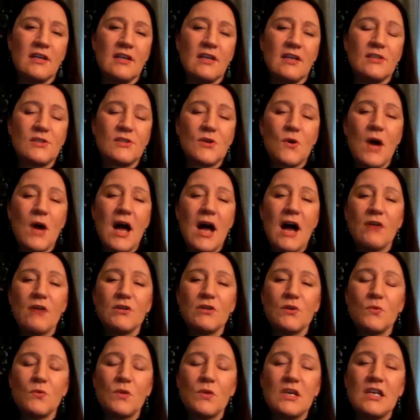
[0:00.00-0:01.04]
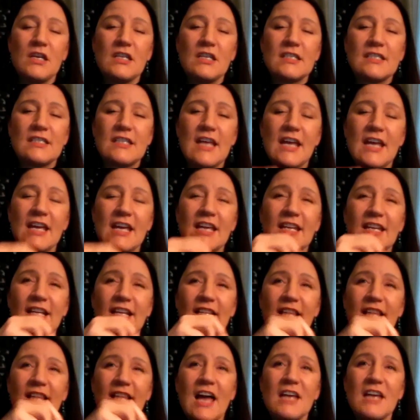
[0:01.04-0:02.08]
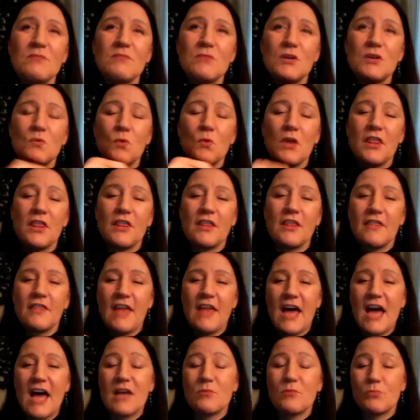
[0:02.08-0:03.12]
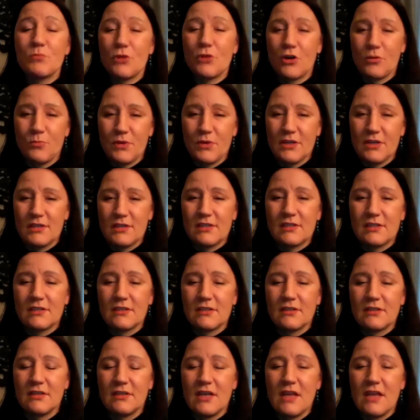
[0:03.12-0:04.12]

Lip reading: And so, how do we stay in alignment with that purpose?